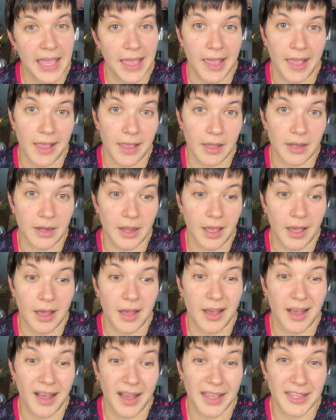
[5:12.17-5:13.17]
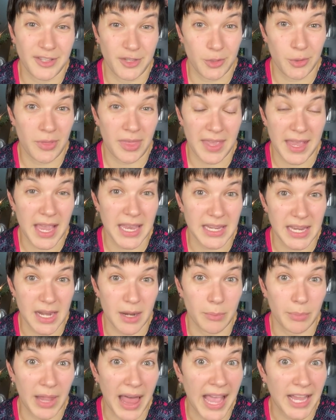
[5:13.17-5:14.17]
And I do think I
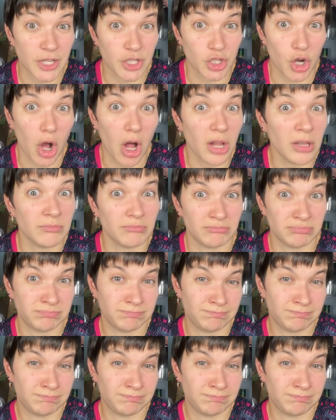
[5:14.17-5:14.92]
need a black shawl